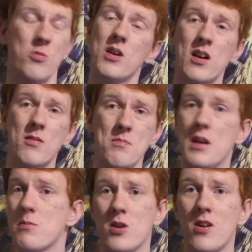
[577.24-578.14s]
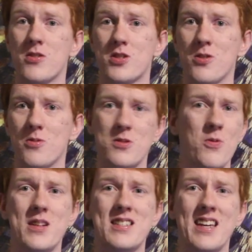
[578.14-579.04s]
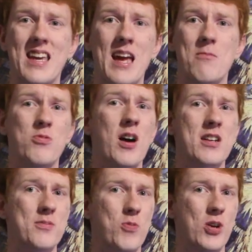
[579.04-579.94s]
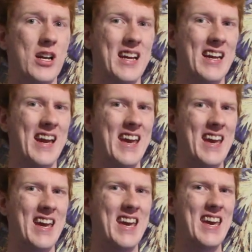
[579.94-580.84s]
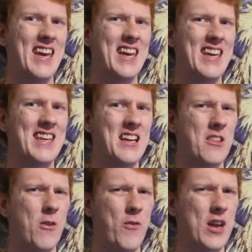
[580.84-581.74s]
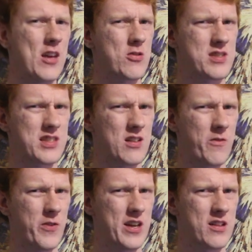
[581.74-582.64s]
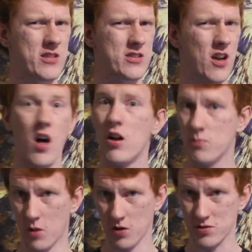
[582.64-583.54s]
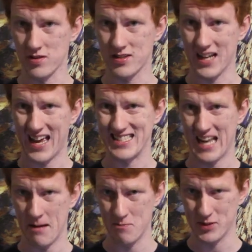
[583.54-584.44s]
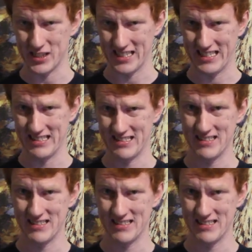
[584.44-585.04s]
where meme culture was once again prospering, yet the video still feels almost as empty.